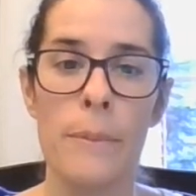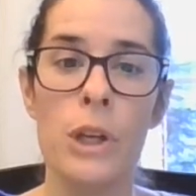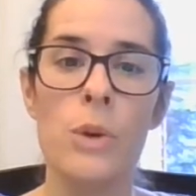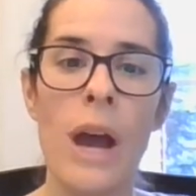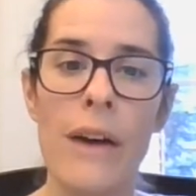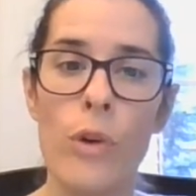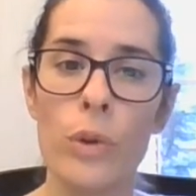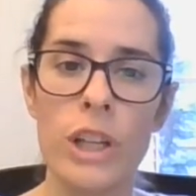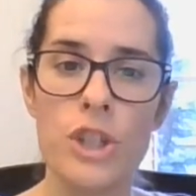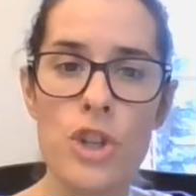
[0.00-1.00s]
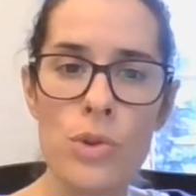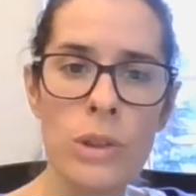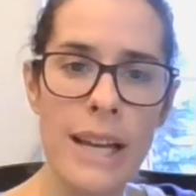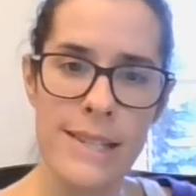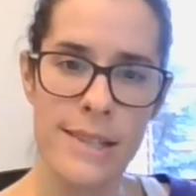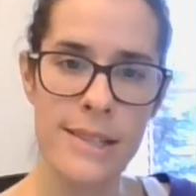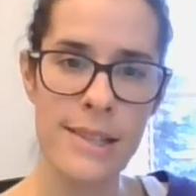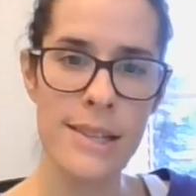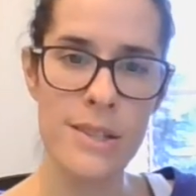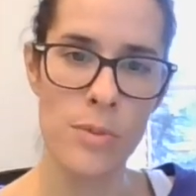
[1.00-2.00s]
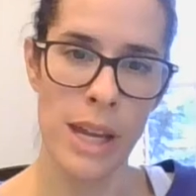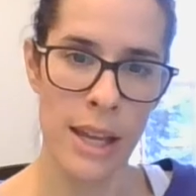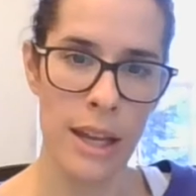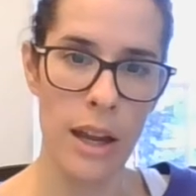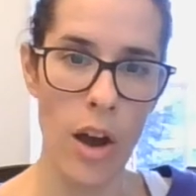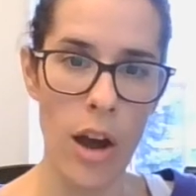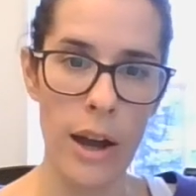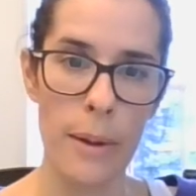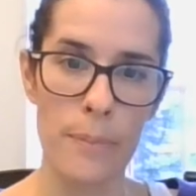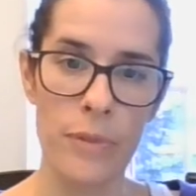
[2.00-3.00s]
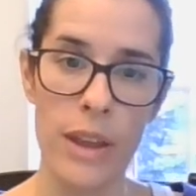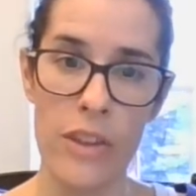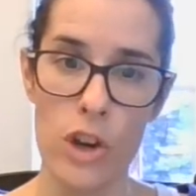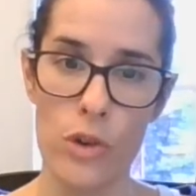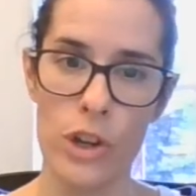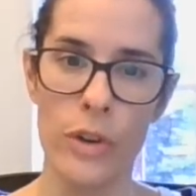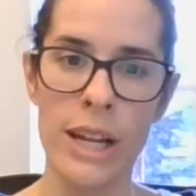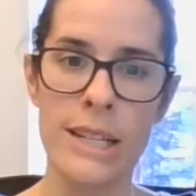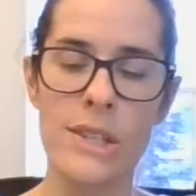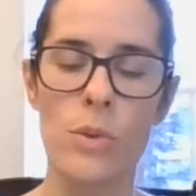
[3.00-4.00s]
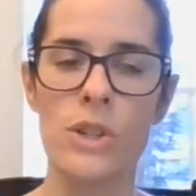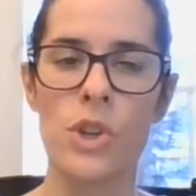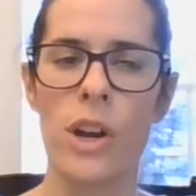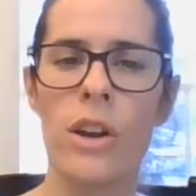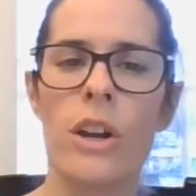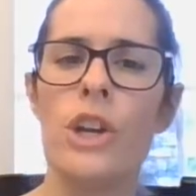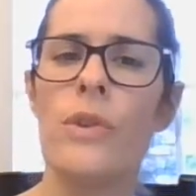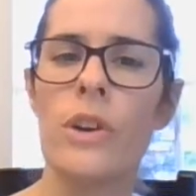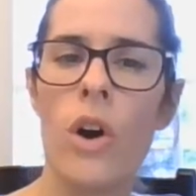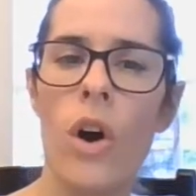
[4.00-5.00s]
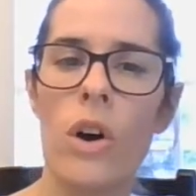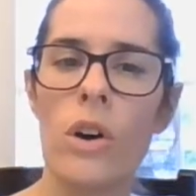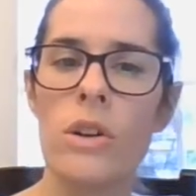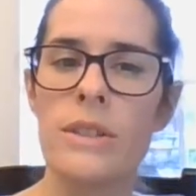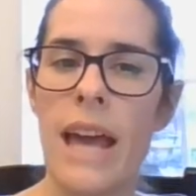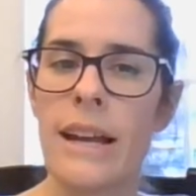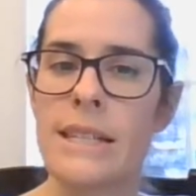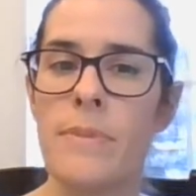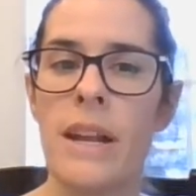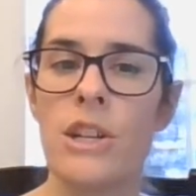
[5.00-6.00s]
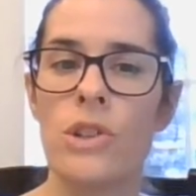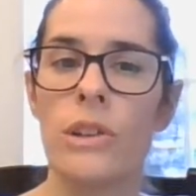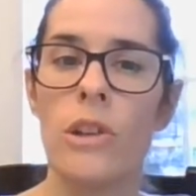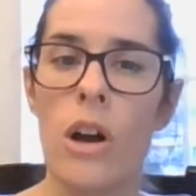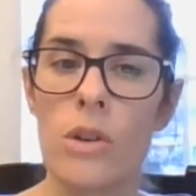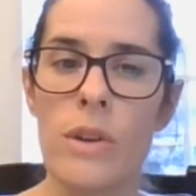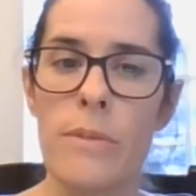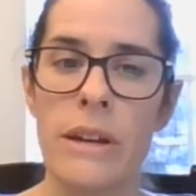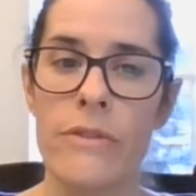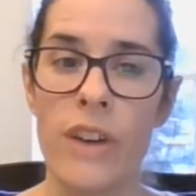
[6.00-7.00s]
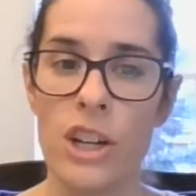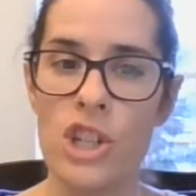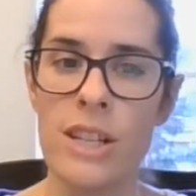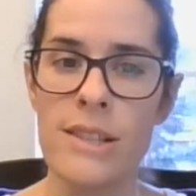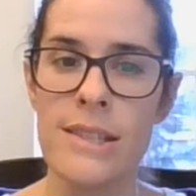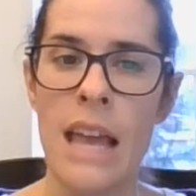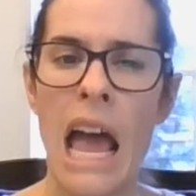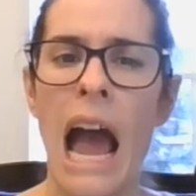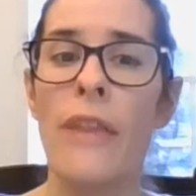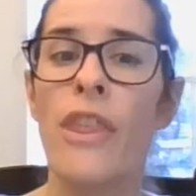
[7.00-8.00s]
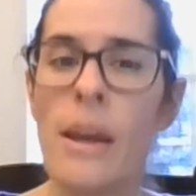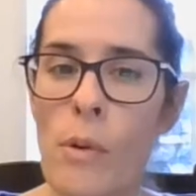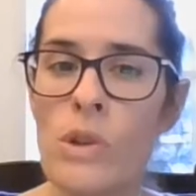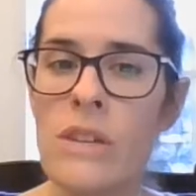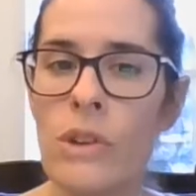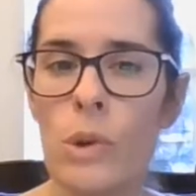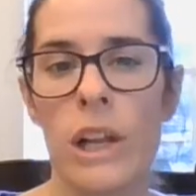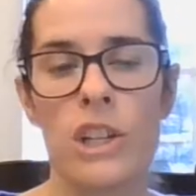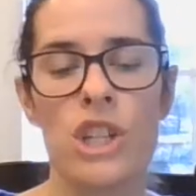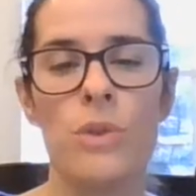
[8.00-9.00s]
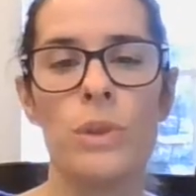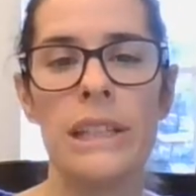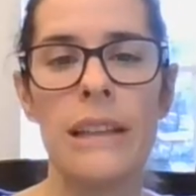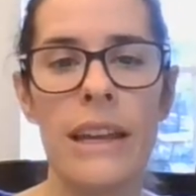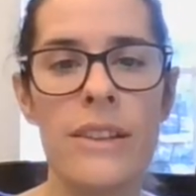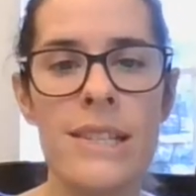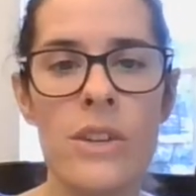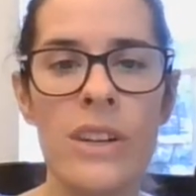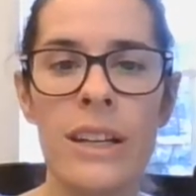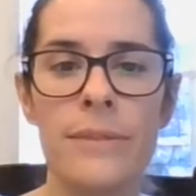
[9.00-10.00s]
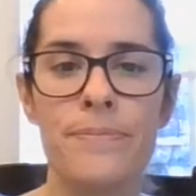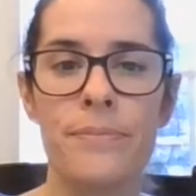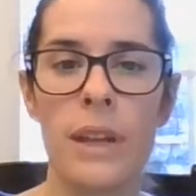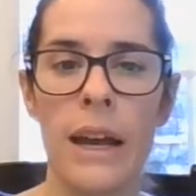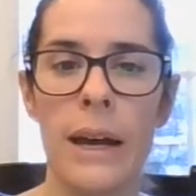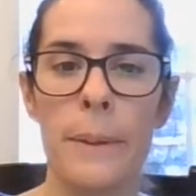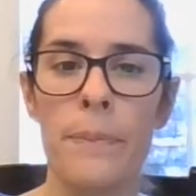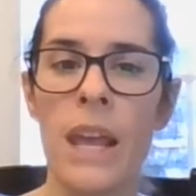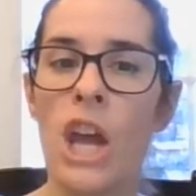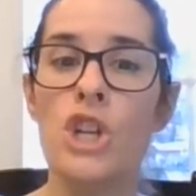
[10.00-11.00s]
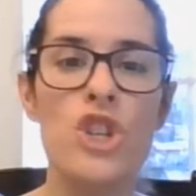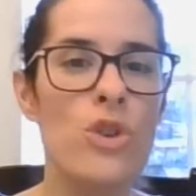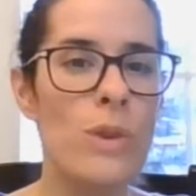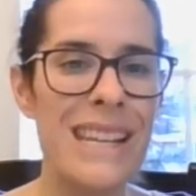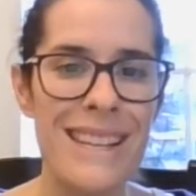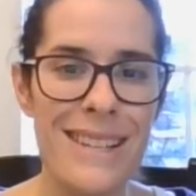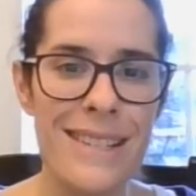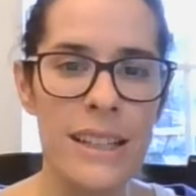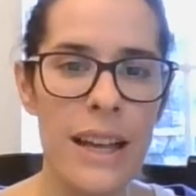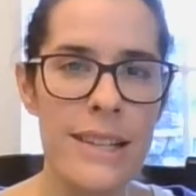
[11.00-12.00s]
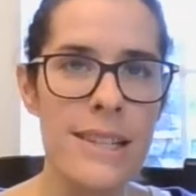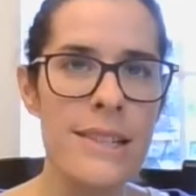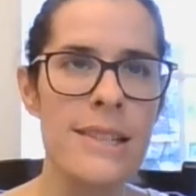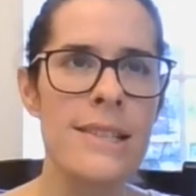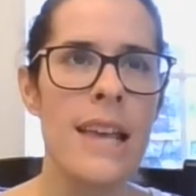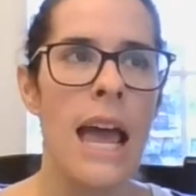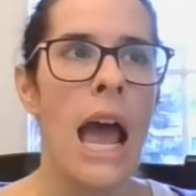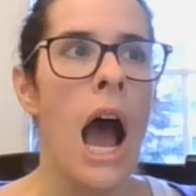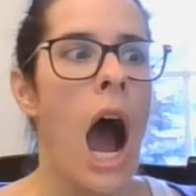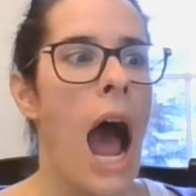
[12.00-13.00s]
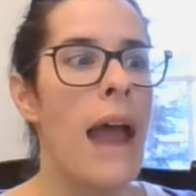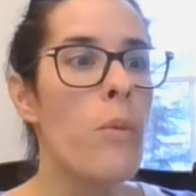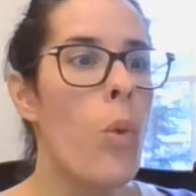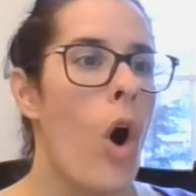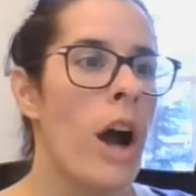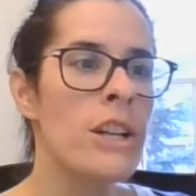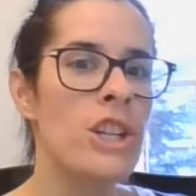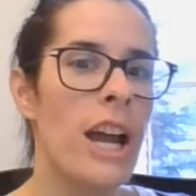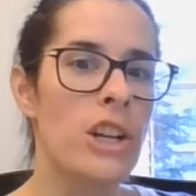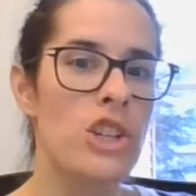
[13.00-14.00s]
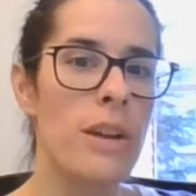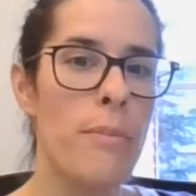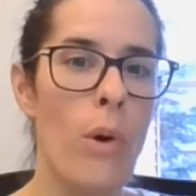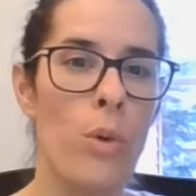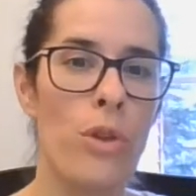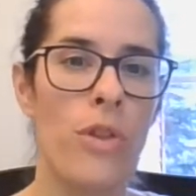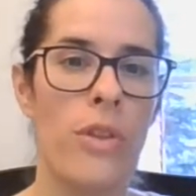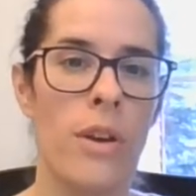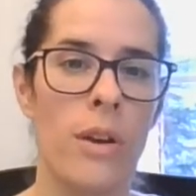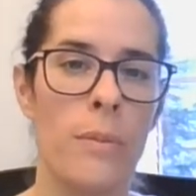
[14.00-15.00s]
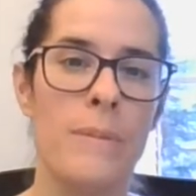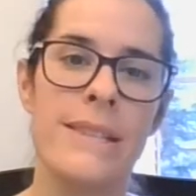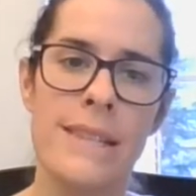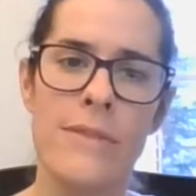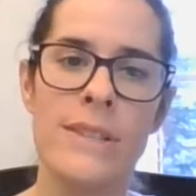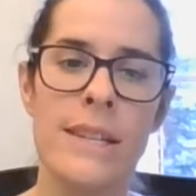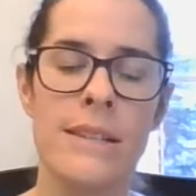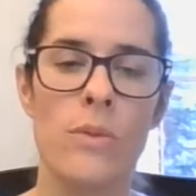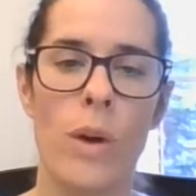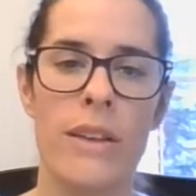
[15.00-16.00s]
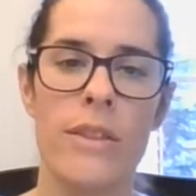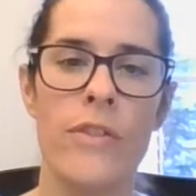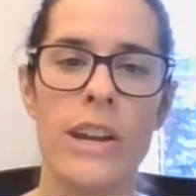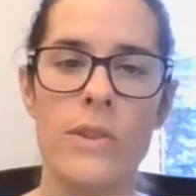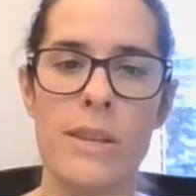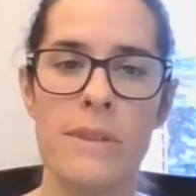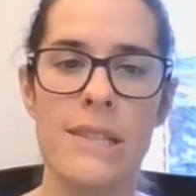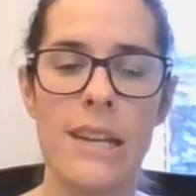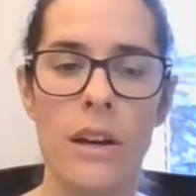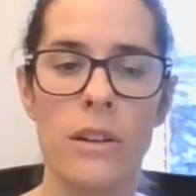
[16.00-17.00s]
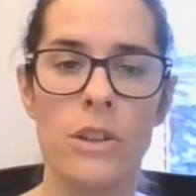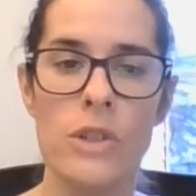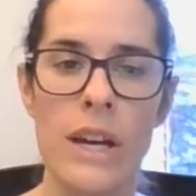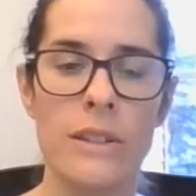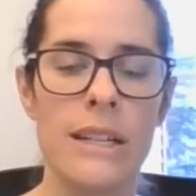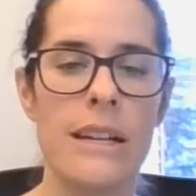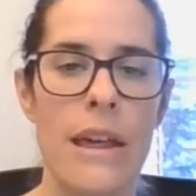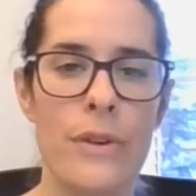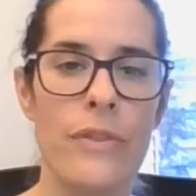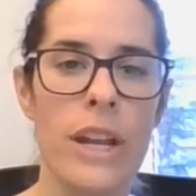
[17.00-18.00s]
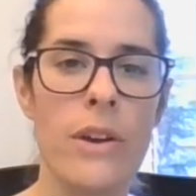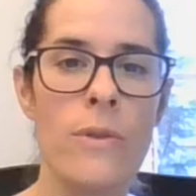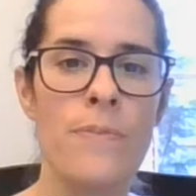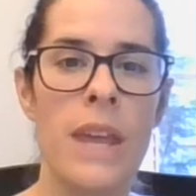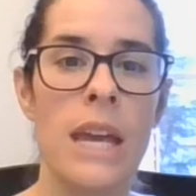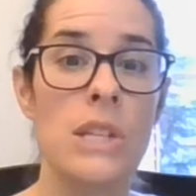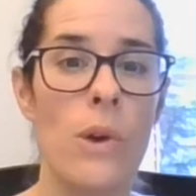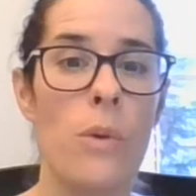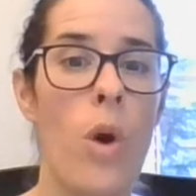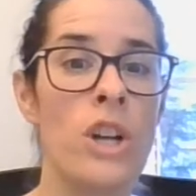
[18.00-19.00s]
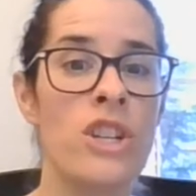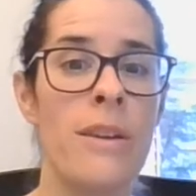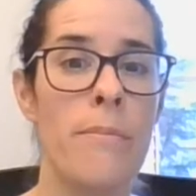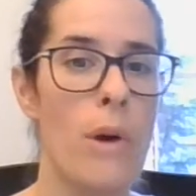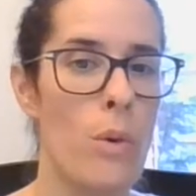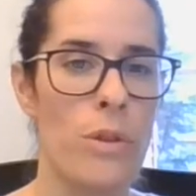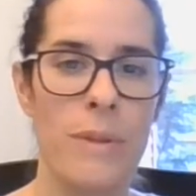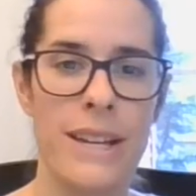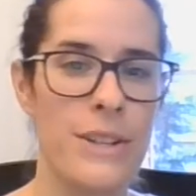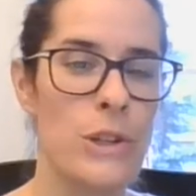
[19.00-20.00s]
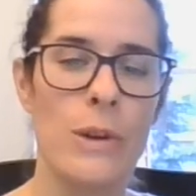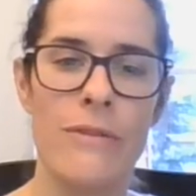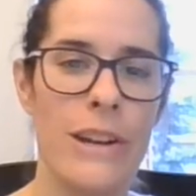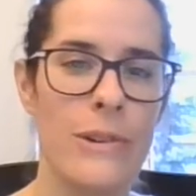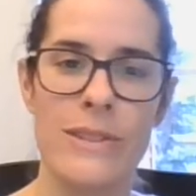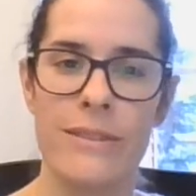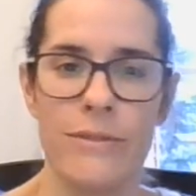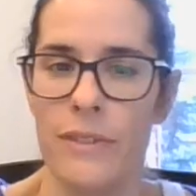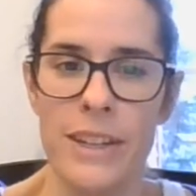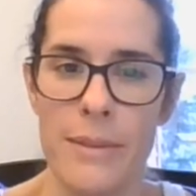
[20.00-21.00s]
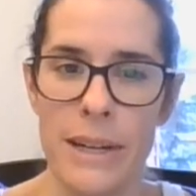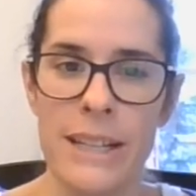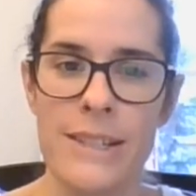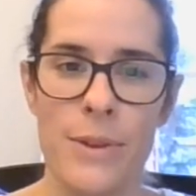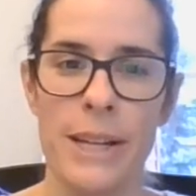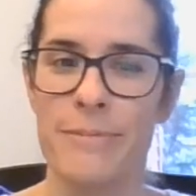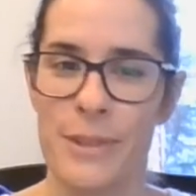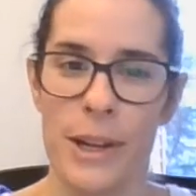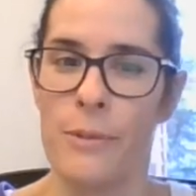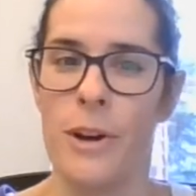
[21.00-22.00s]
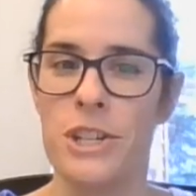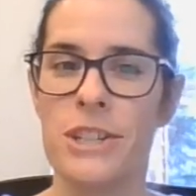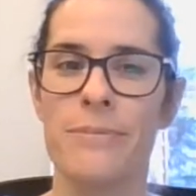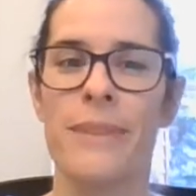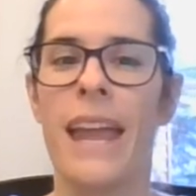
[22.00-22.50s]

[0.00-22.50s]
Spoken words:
You have only 2 lessons this week in the new unit. So we're starting on a unit called exponential and logarithmic functions. I think most of you will actually really like this unit. 2 easy lessons. I watched actually both. Miss Stevenson did one of the videos and Miss Newtell did another video. So I watched them both because they're doing videos in 15 minutes, right? So I can watch it.